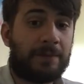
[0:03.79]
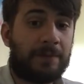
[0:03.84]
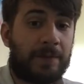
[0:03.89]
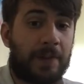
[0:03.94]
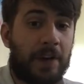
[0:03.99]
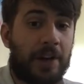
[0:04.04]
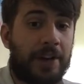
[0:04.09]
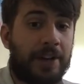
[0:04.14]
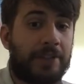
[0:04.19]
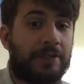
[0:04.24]

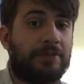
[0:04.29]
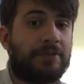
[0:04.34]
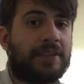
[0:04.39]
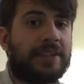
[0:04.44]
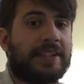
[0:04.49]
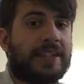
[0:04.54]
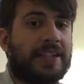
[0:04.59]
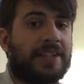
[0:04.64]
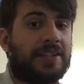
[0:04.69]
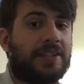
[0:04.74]
final
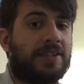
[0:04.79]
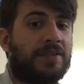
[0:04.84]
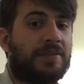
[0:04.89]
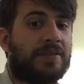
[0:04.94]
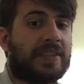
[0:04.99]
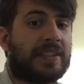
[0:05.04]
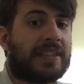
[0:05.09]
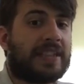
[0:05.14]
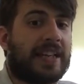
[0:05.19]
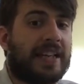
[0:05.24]
session
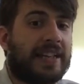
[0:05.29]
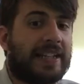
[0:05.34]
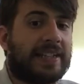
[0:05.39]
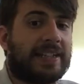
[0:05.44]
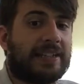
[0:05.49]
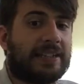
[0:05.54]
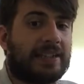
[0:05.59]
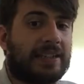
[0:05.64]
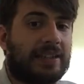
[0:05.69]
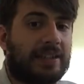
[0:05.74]
of the day,
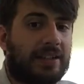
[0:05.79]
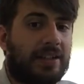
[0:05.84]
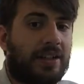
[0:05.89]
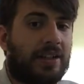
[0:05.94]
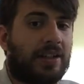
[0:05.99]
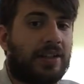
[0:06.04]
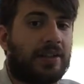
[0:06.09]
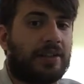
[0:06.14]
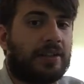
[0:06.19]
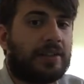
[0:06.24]

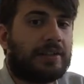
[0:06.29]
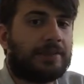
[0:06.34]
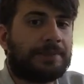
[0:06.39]
so